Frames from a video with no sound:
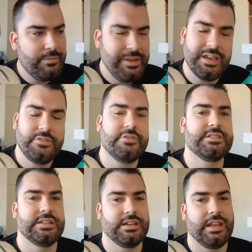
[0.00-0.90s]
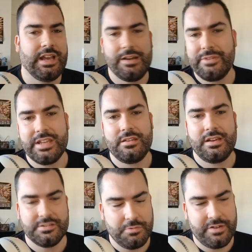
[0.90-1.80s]
be interesting. Like, Armageddon
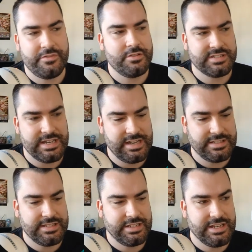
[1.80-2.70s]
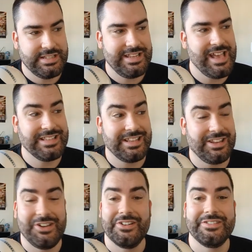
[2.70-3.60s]
Knight is one of those cards that just has a
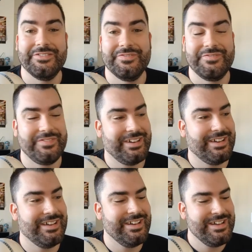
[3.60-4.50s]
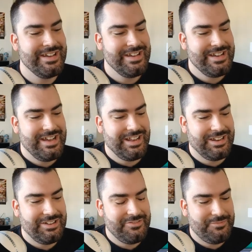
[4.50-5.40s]
lot of
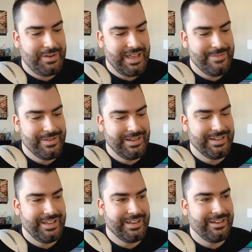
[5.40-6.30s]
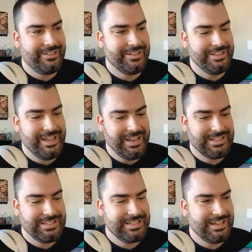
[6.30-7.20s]
playability in a lot of
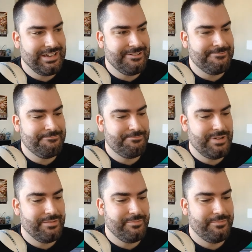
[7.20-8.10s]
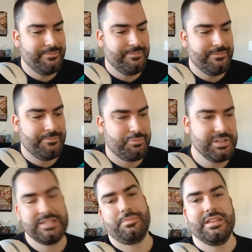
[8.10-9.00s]
decks. But
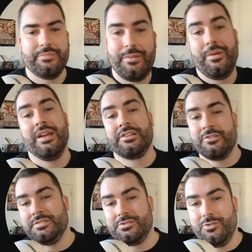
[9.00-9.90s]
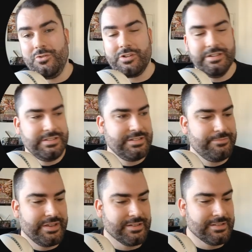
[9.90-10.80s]
principally, my mind goes to
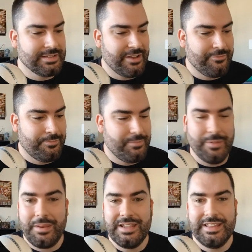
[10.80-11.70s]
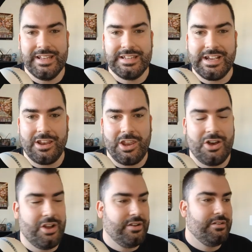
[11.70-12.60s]
Orcust, because I played that deck a
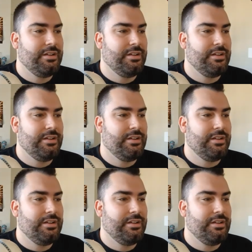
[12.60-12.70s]
lot